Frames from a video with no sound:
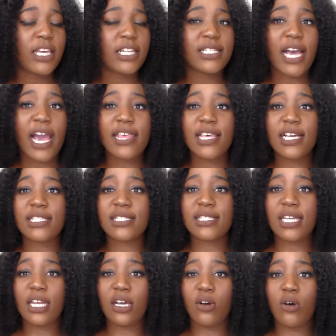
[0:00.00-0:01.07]
It's either
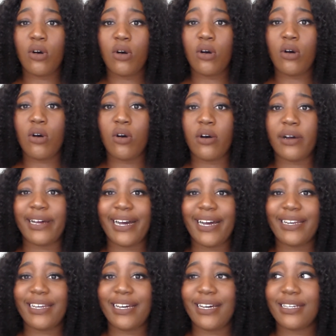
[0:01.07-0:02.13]
Senegal or
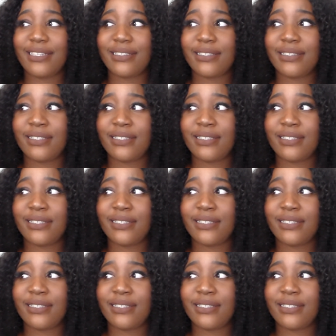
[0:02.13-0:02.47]
Ghana,